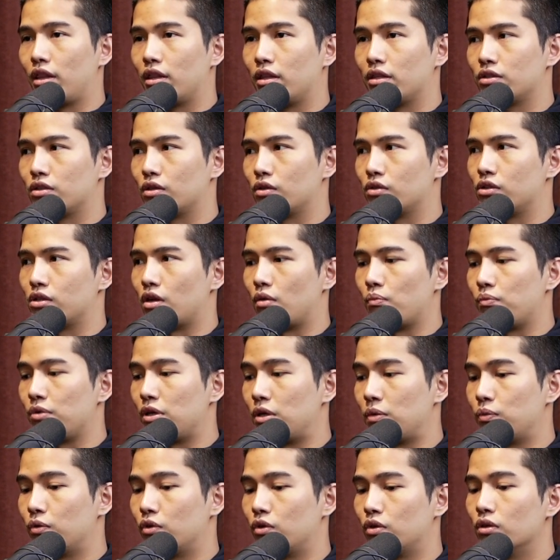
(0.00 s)
So some
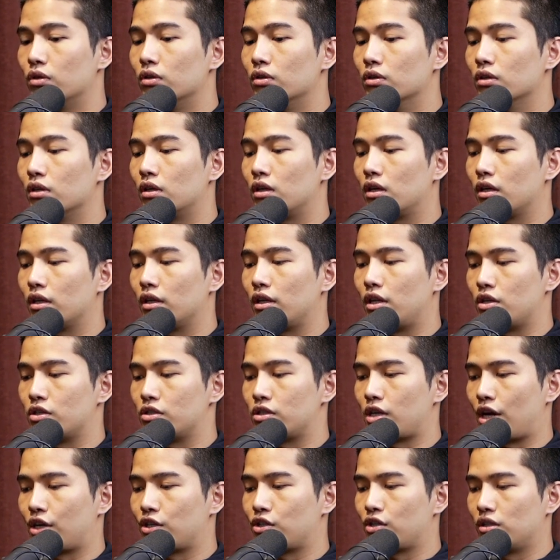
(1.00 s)
people, there's
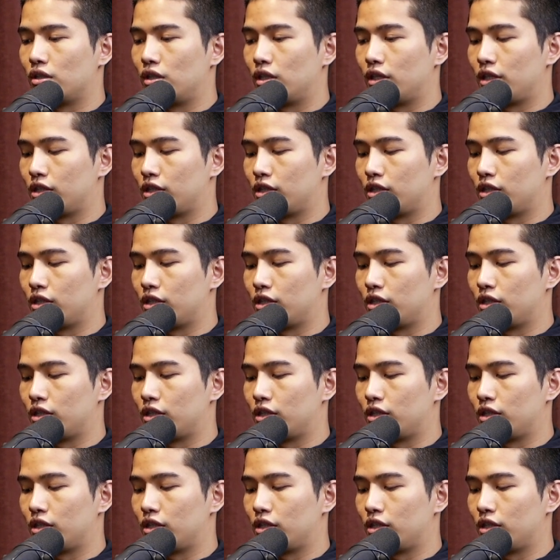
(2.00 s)
actually